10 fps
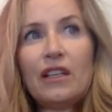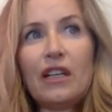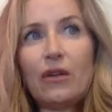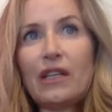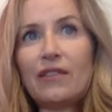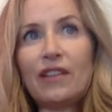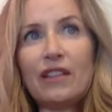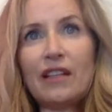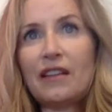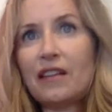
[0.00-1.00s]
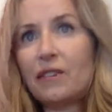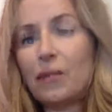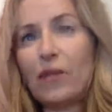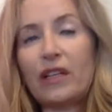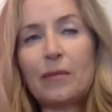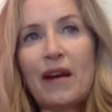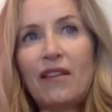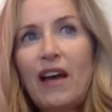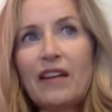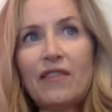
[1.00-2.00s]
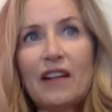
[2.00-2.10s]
even at this point in my life,